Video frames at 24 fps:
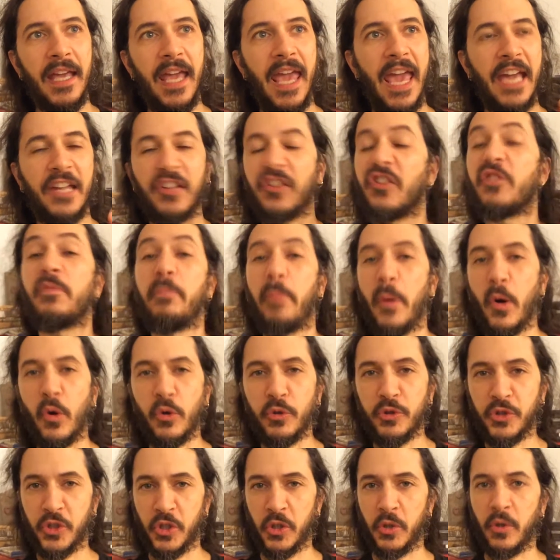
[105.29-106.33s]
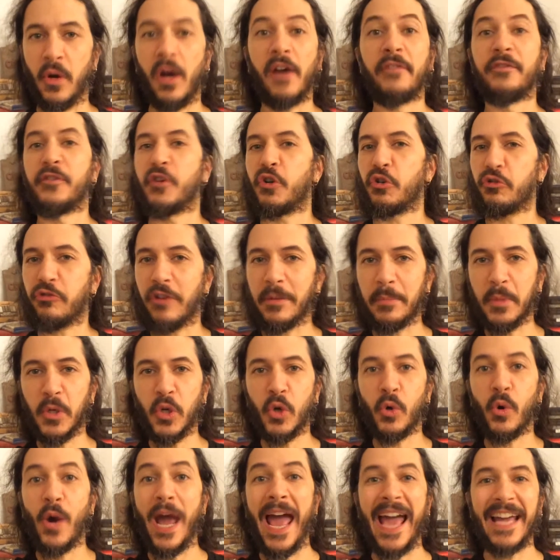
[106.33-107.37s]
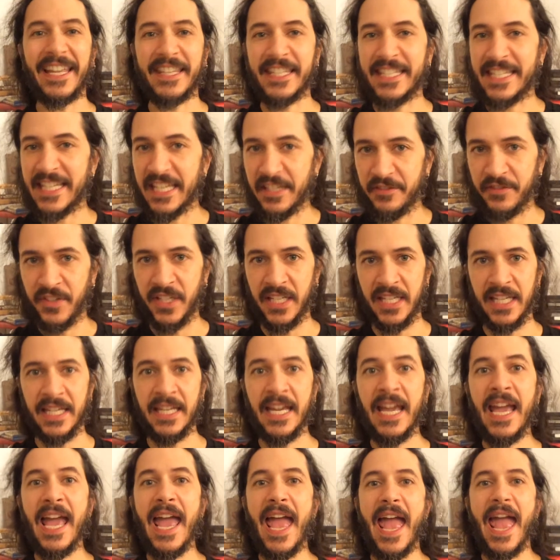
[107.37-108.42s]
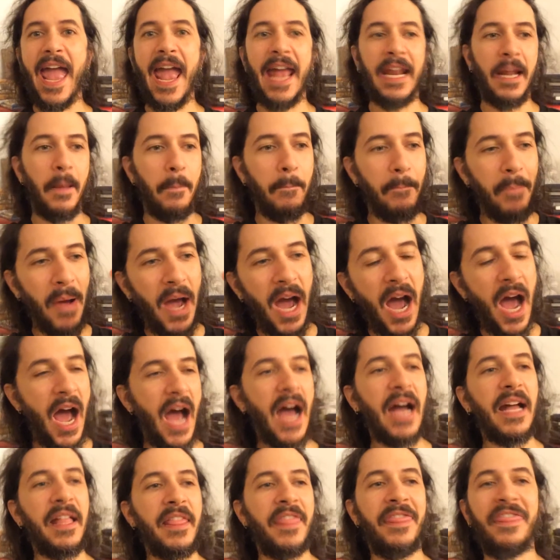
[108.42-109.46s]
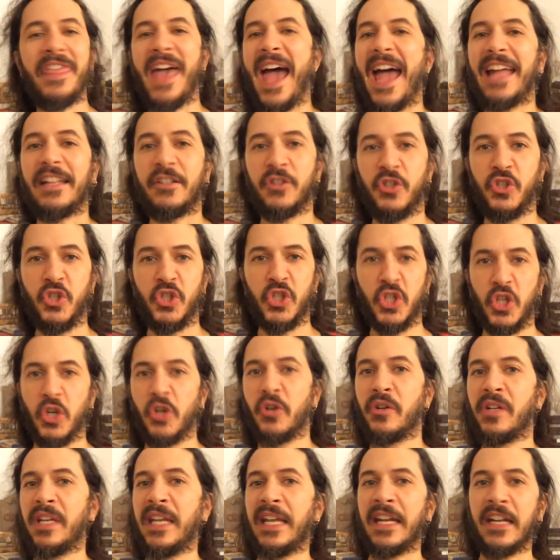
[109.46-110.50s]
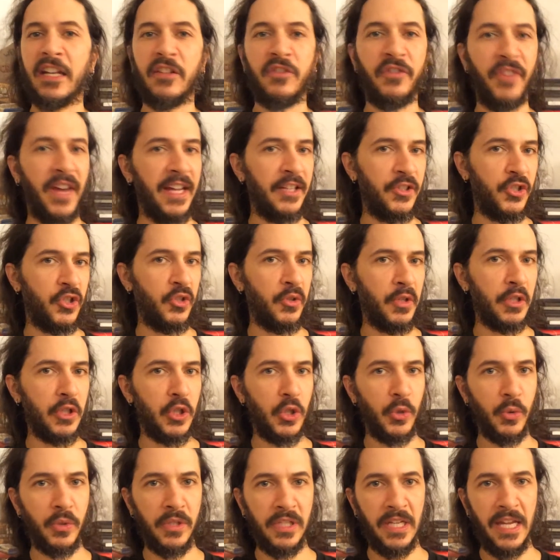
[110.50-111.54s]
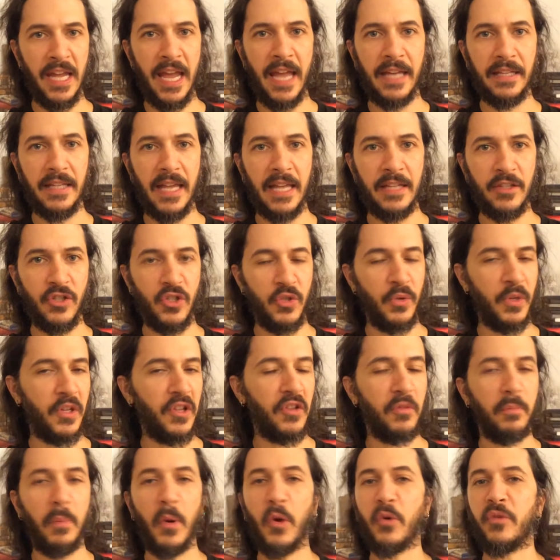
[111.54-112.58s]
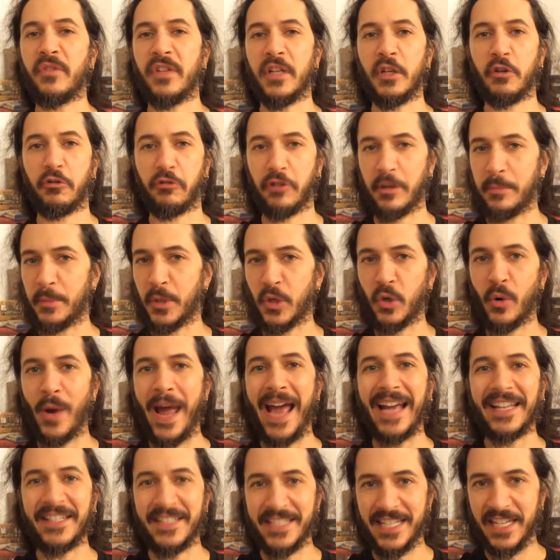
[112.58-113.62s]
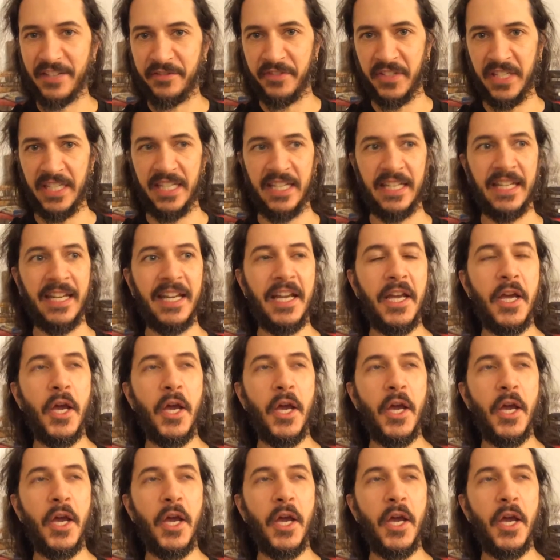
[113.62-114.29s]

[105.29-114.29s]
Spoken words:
exposure of criminal activity. And upon that journey and adventure into exposing criminal activity,